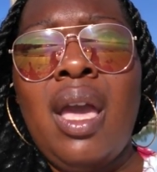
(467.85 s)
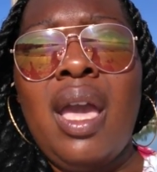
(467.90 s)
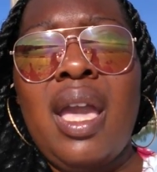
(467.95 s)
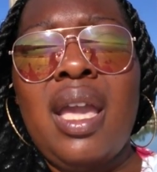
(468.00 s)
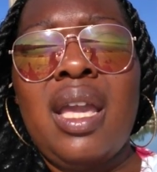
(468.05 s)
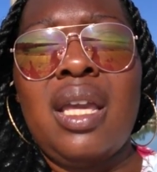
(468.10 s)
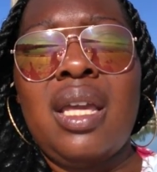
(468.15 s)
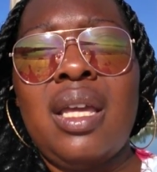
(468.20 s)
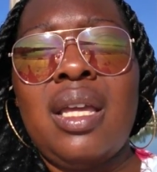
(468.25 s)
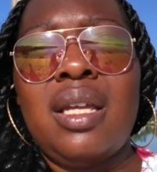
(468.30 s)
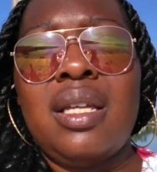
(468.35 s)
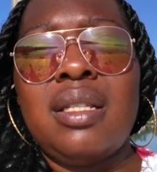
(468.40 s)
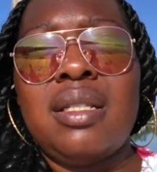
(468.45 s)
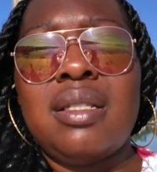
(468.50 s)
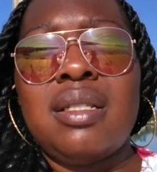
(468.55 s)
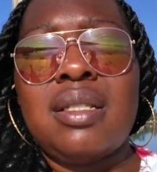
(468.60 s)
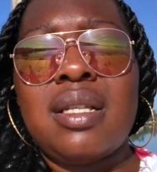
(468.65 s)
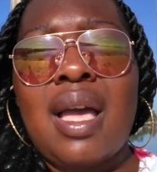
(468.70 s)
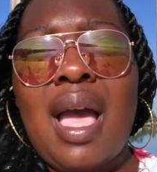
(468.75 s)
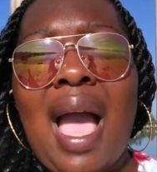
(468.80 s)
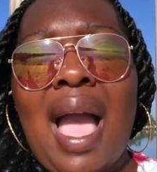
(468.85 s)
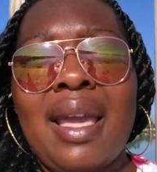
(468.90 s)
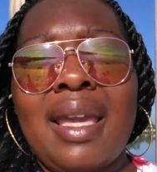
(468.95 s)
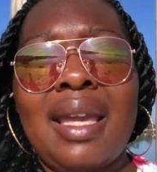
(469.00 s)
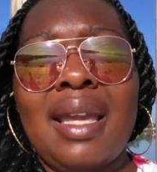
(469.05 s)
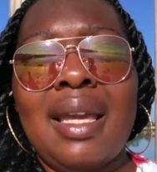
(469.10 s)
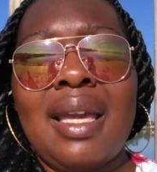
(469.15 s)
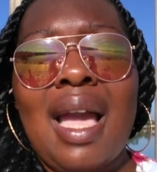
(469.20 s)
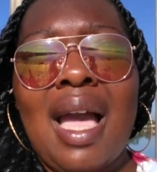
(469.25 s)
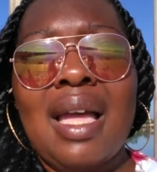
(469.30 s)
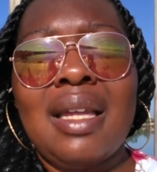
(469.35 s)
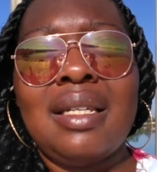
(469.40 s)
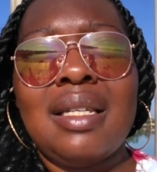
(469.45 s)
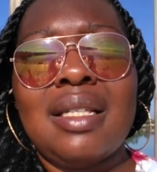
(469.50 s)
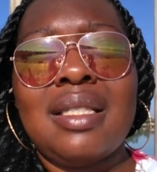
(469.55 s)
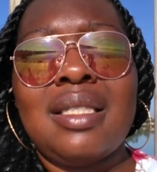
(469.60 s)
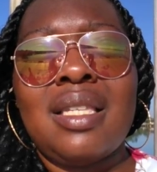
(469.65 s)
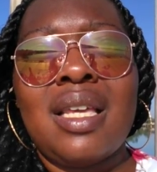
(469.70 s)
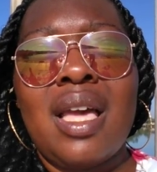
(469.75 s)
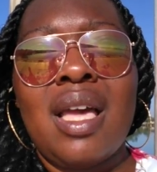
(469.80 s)
And I can kind
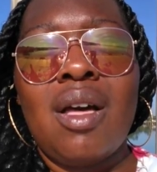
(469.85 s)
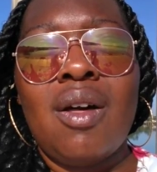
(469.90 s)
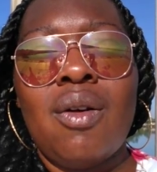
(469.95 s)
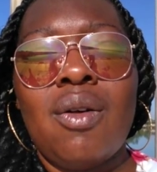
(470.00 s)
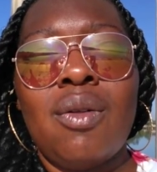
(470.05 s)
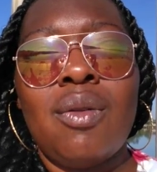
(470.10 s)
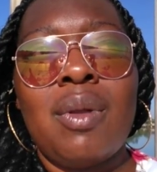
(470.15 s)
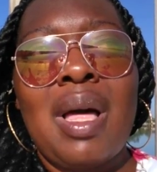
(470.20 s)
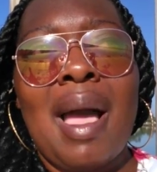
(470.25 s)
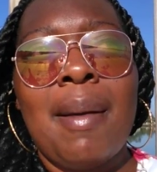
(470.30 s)
of tell.